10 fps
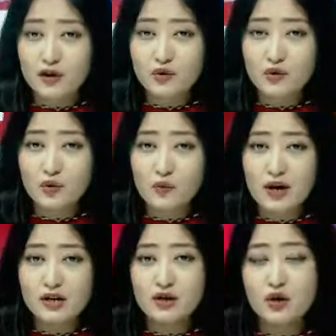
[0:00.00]
a
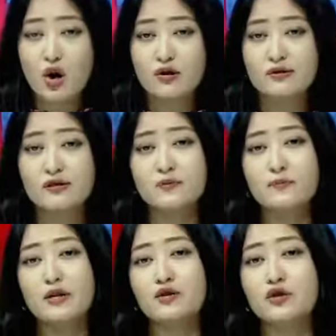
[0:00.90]
two-month-long
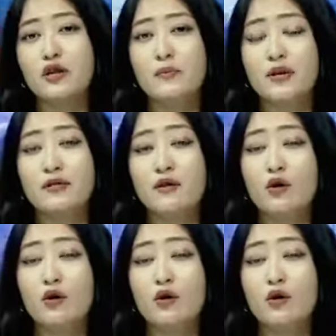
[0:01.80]
suspension amid the